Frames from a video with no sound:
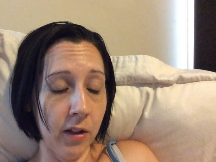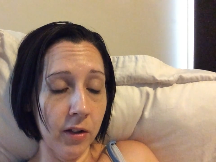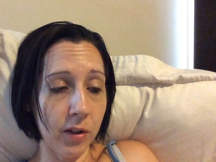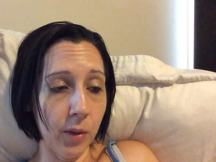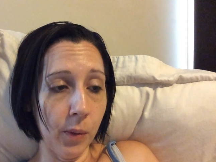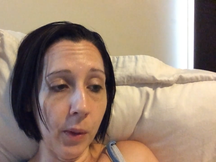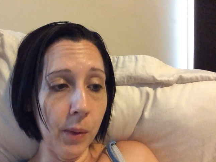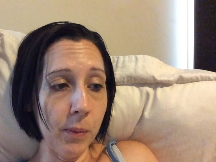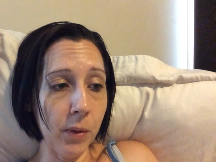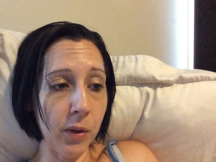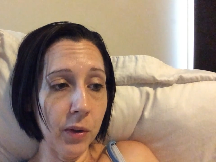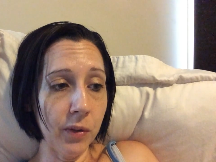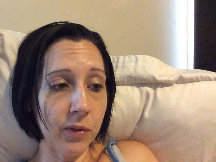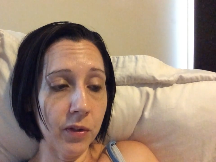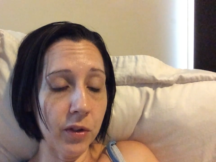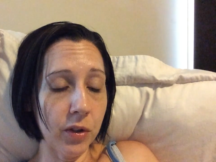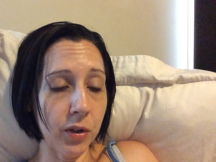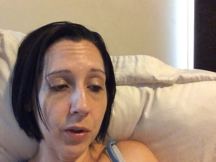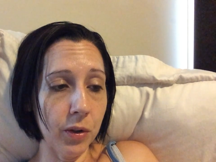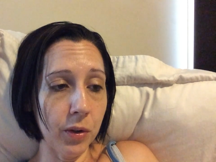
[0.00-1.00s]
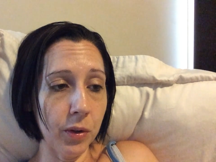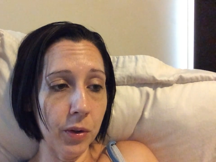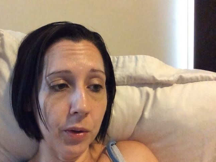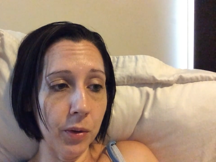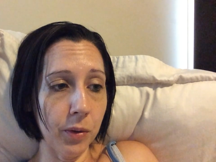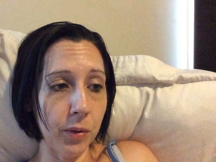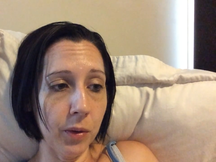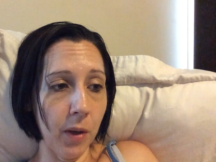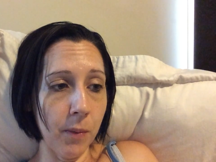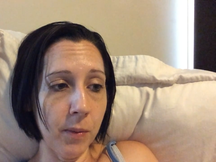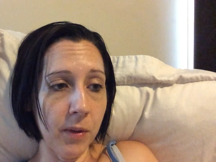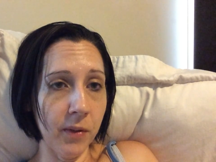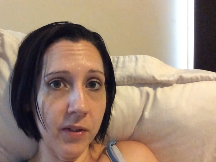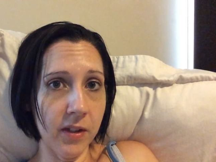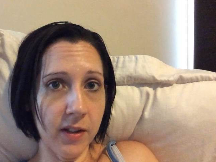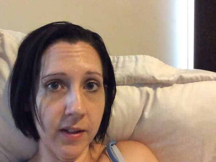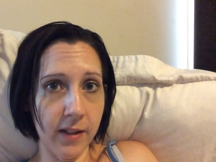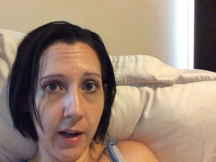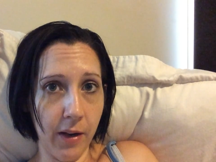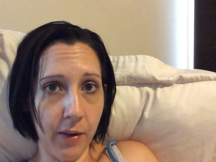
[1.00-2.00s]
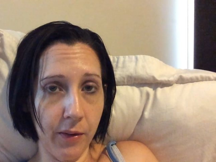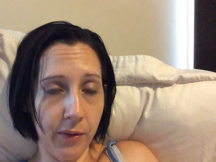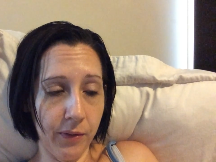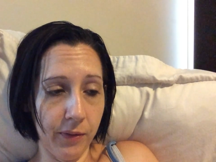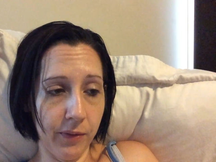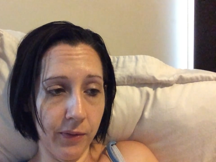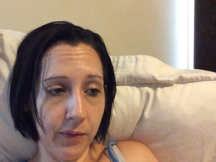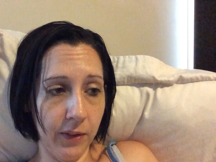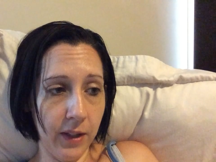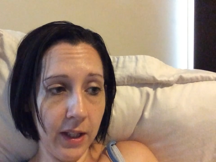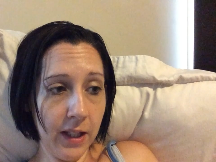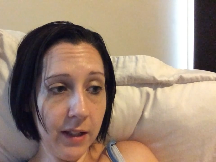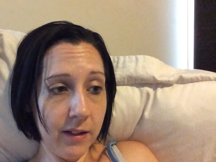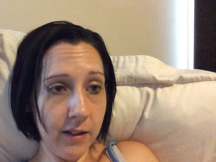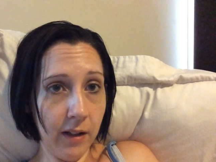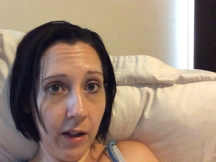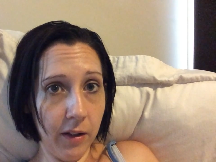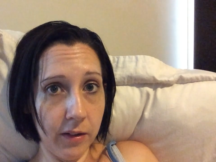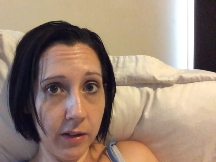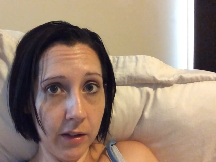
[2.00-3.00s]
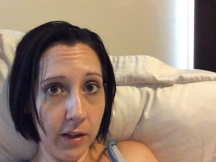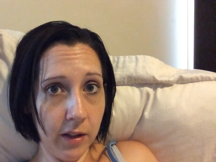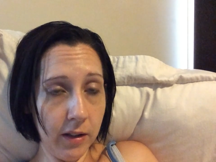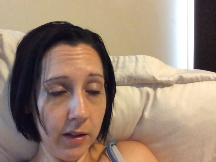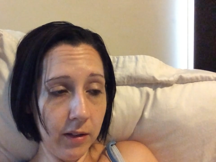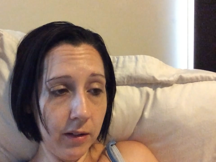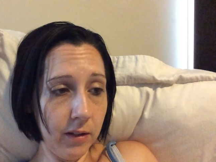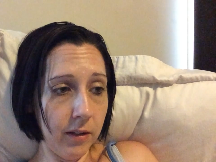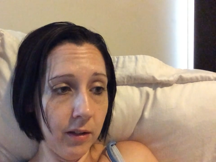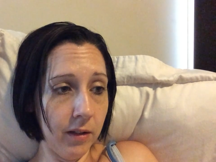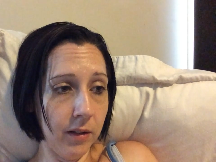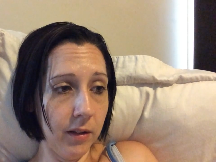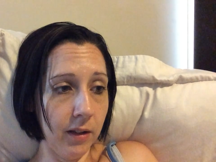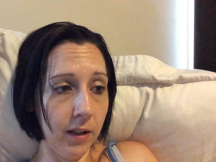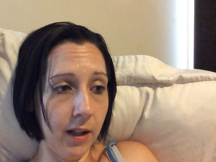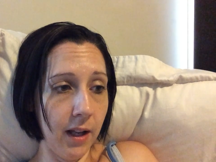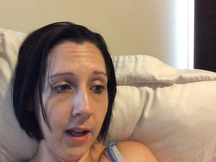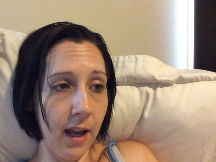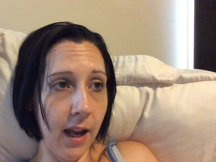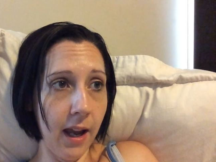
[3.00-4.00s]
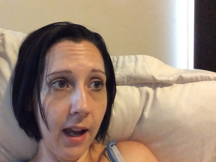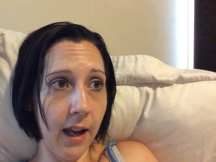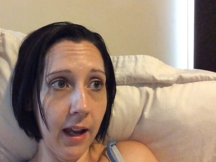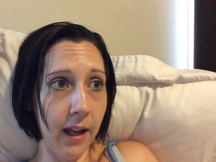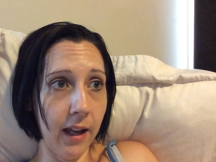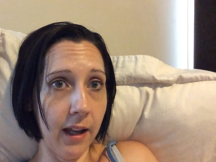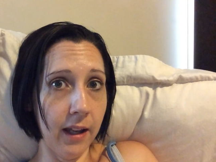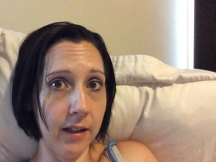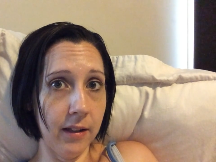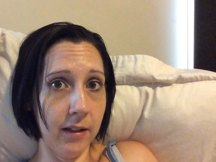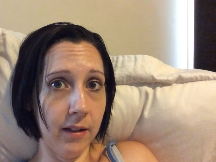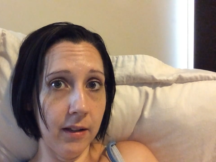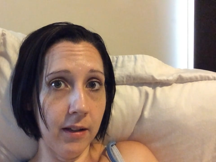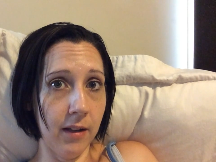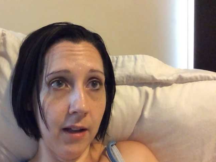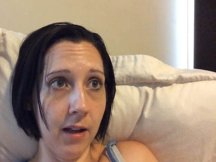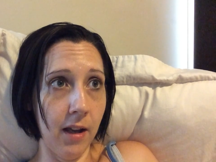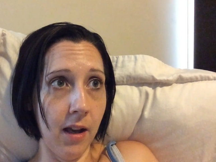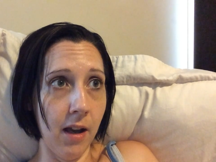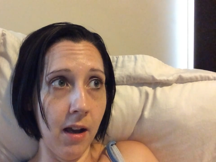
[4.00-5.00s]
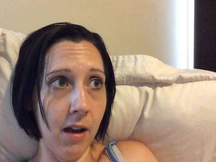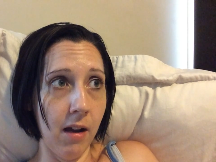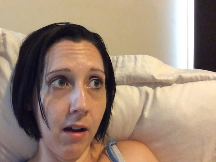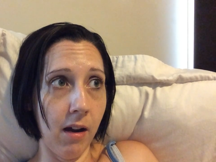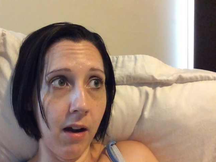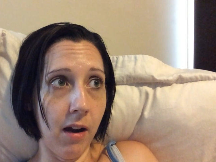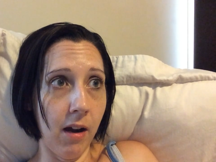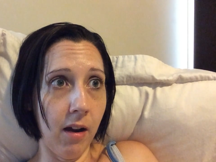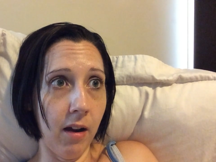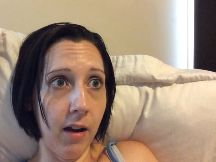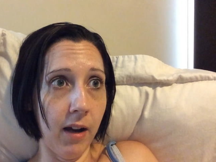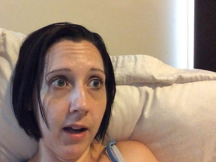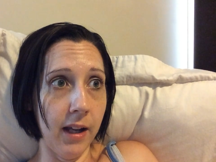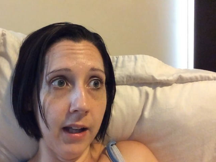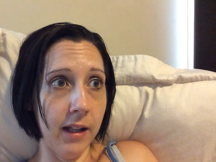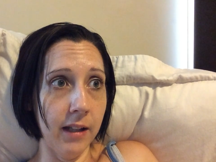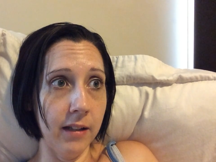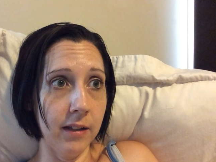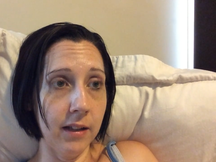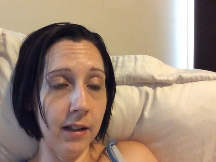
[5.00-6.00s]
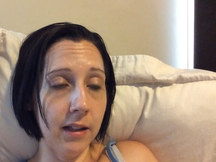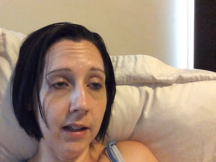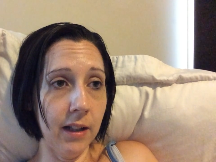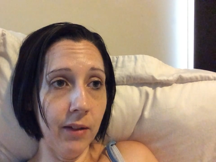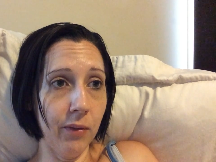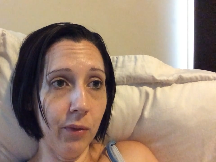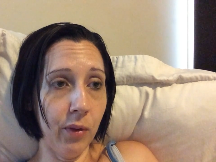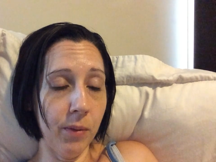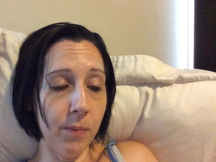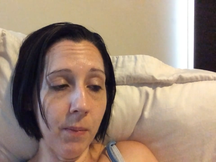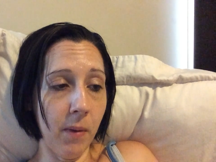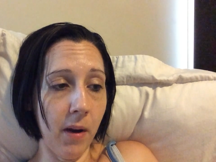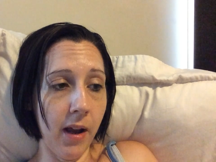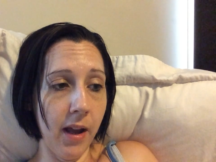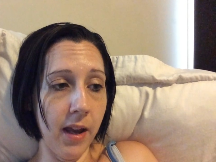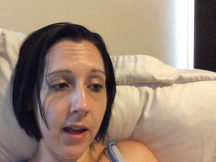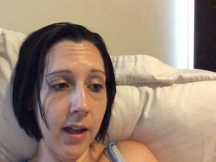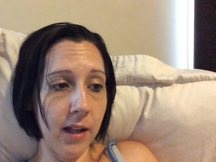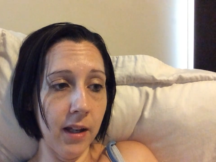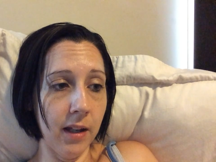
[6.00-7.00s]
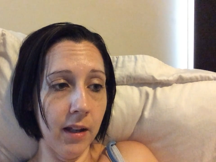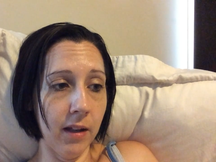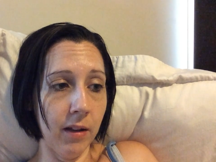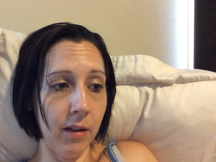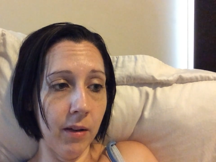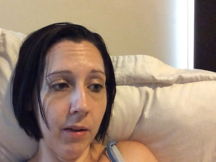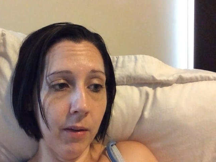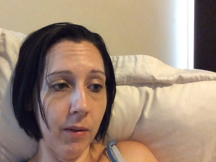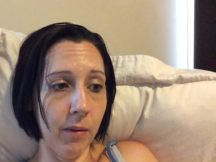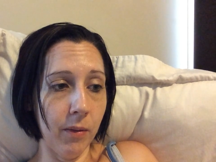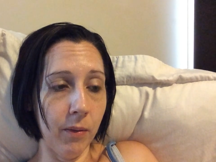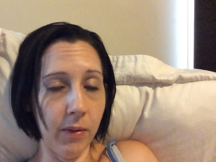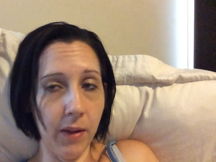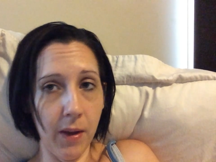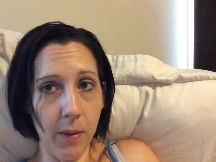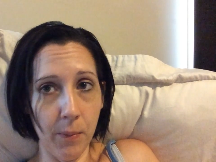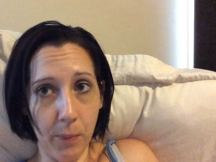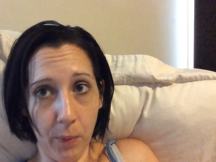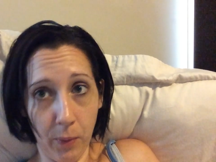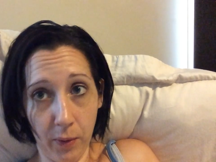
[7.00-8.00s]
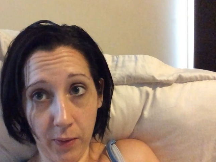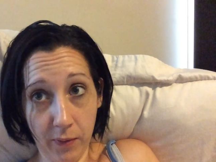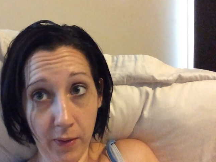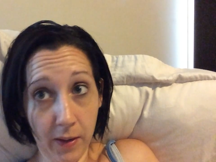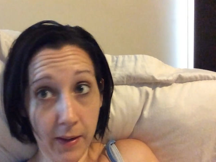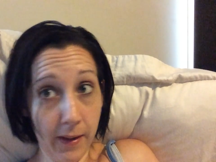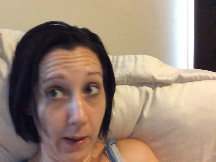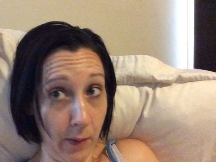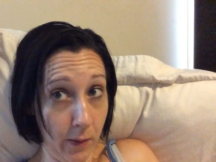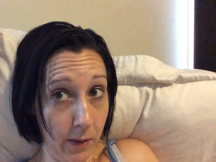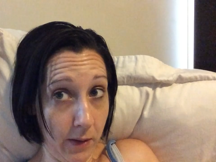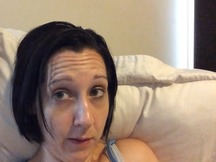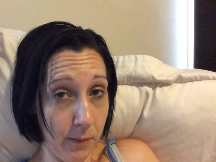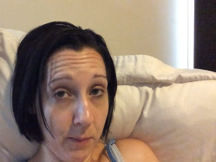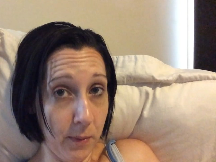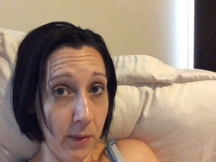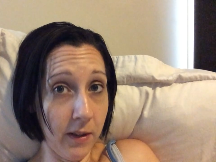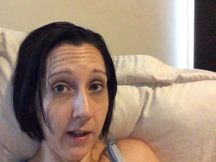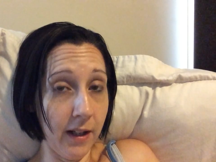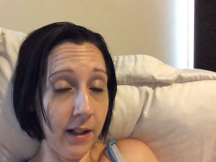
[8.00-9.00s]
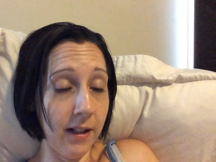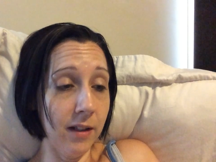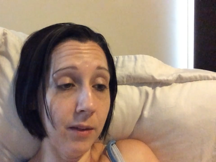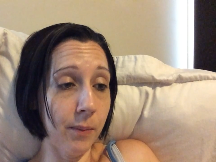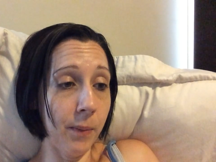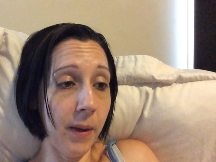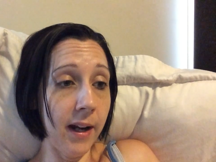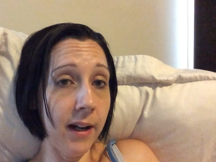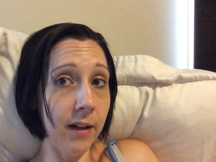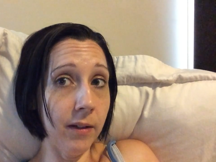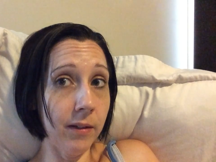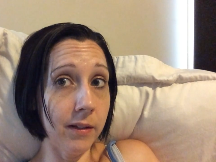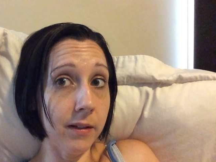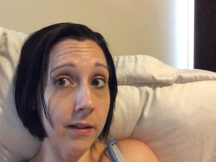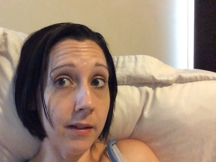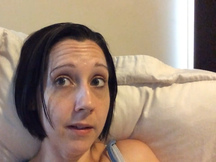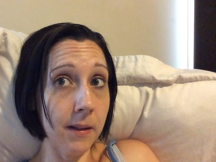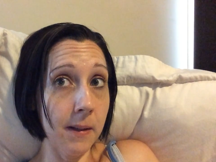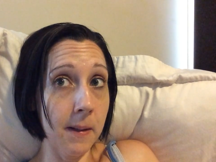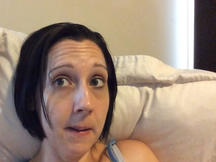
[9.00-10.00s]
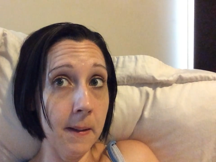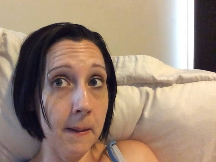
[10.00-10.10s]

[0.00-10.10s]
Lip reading: So I moved to South East London, and I didn't live with my then boyfriend, now husband, and his parents.